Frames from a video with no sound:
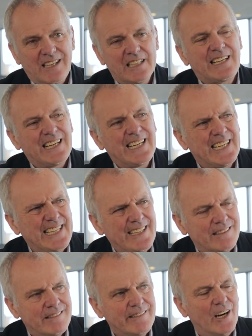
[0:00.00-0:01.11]
And
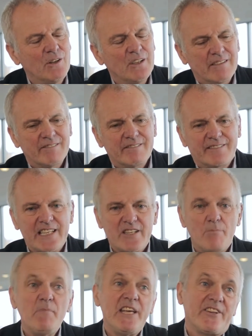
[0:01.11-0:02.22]
clearly, you know, there's
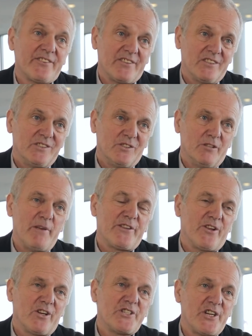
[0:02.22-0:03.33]
a myth or a
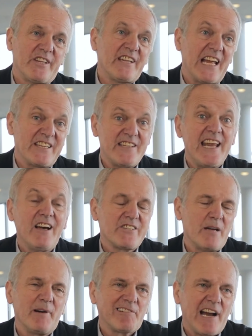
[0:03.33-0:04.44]
mythology that that's now
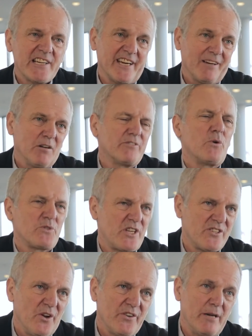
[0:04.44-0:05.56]
democratic. Well, of course,
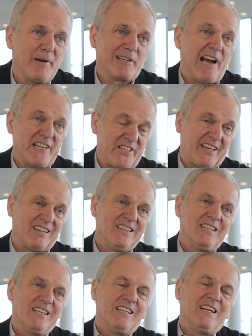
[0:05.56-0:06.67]
it's not democratic.
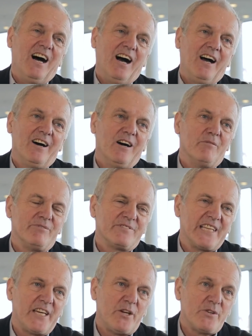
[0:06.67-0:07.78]
Um,
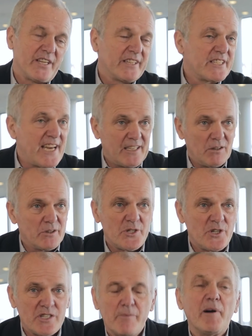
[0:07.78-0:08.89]
they're using the
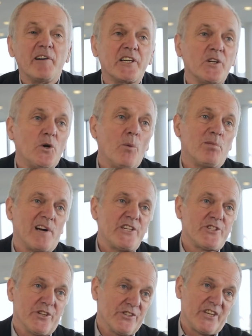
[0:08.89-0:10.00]
technologies of American
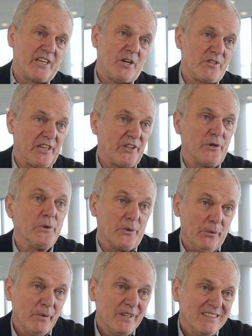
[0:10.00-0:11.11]
corporations. They're using
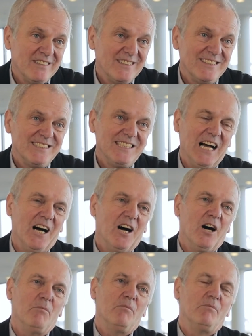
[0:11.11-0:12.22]
Google,
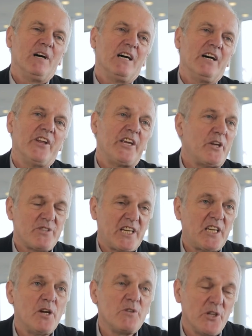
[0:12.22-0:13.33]
um, and they're
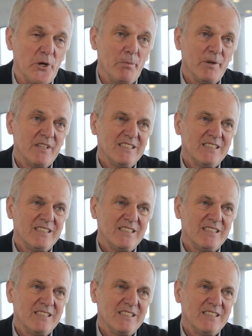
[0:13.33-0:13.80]
using YouTube.